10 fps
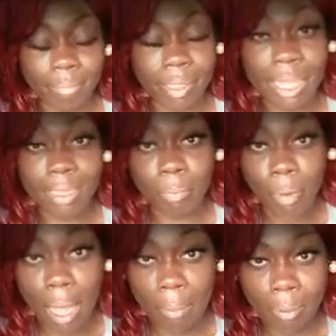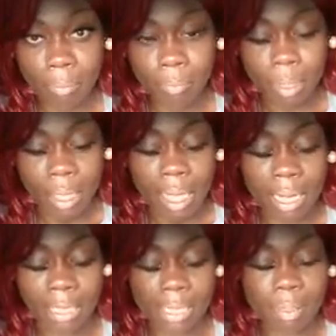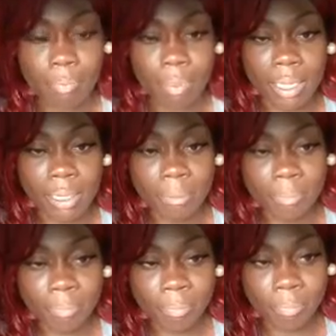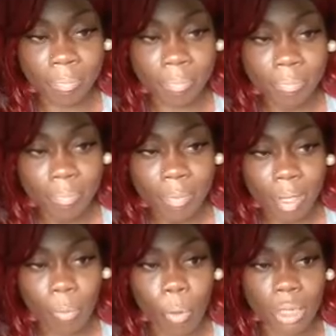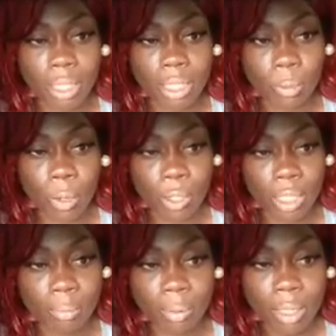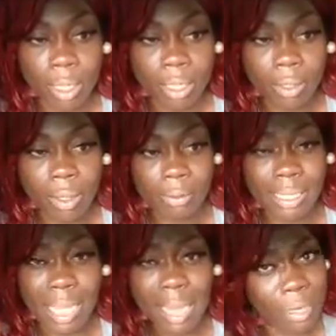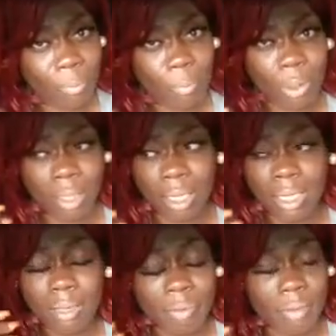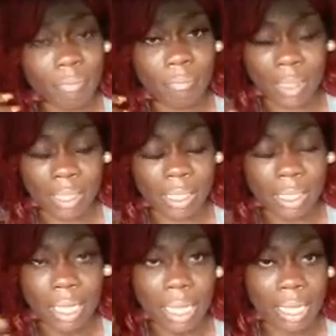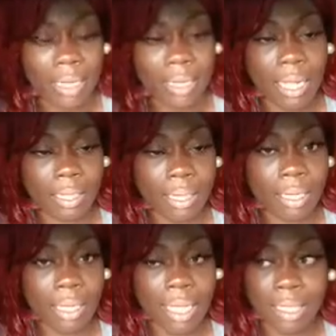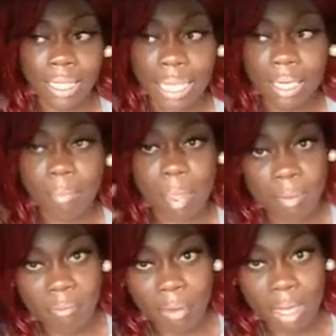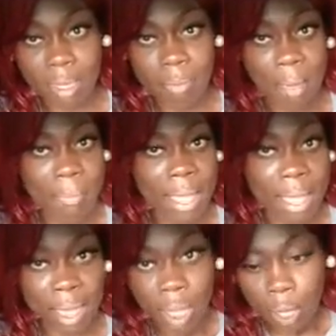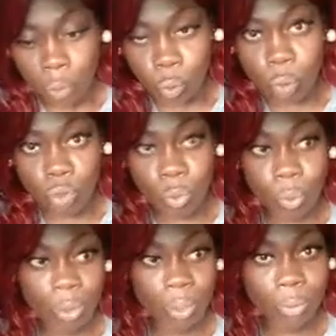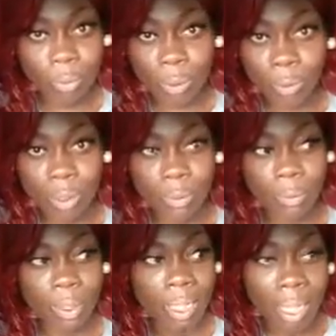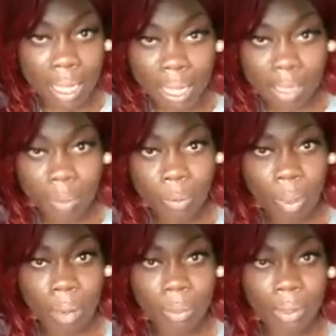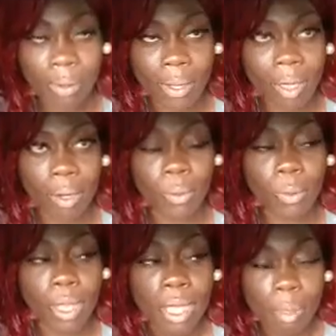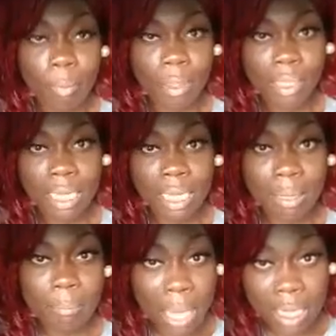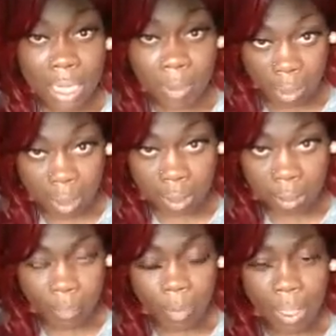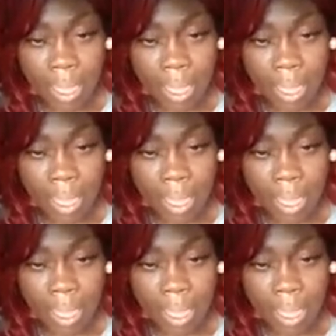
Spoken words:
that's a problem. And that's me wanting to worship, you know, Satan, wanting to live in the flesh. And at the end of the day, Satan will make me feel like in my mind, do what you want to do. Do it, do it. There ain't nothing wrong with it. Go ahead and do it. But see, he baiting me up.